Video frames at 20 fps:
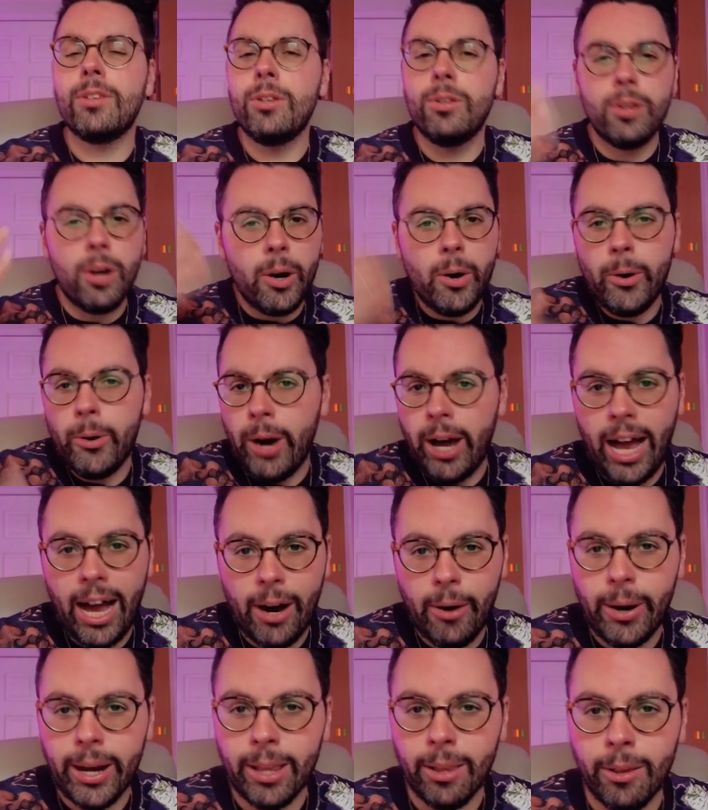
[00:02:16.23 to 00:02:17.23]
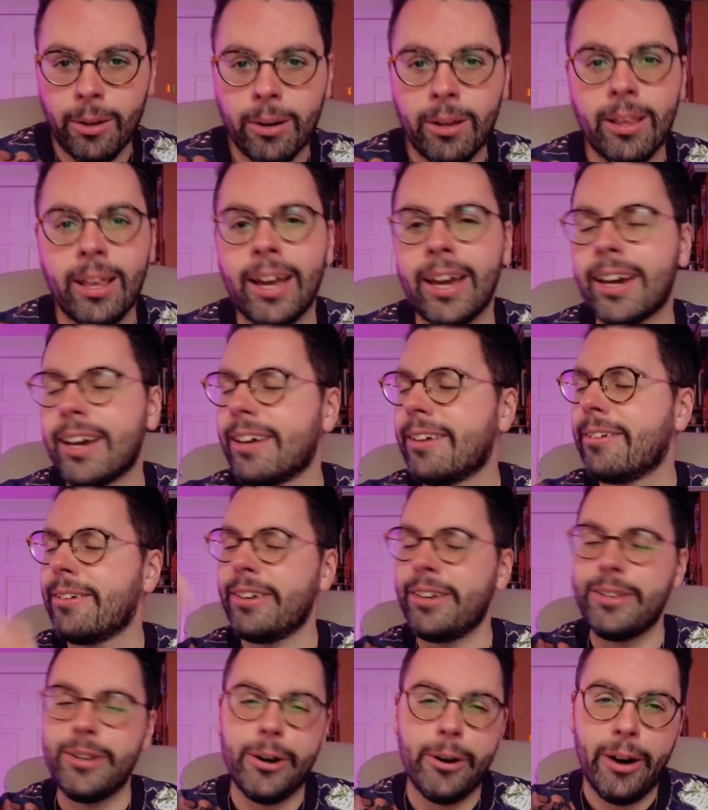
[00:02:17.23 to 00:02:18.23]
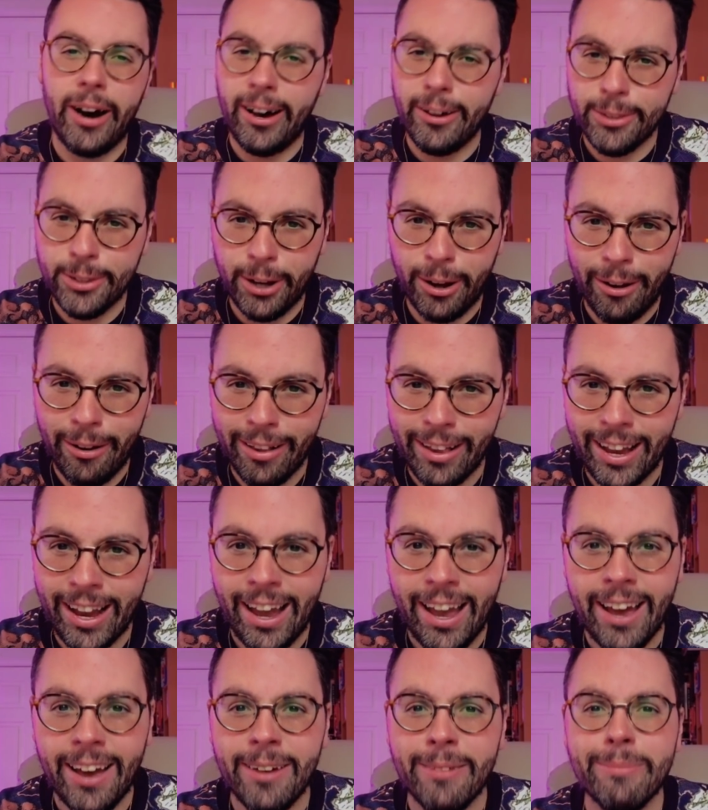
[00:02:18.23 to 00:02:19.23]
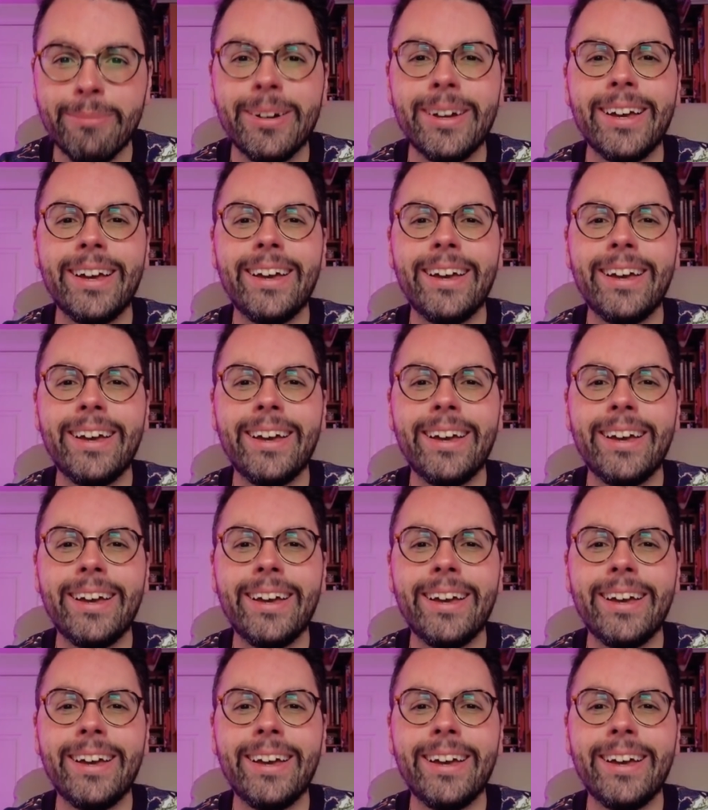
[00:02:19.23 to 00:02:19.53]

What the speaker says: You know how I look like, you know how tall I am,